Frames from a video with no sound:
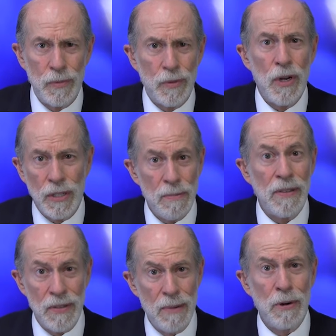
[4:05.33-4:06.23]
talked
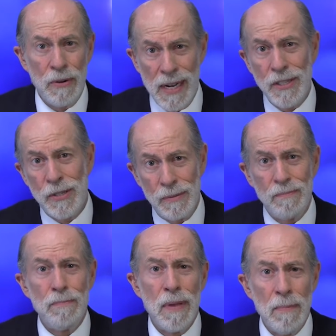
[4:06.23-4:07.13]
about the Democrats
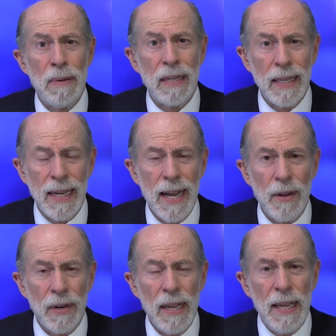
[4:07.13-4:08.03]
bailing
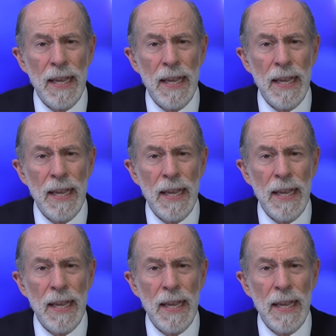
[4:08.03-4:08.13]
out.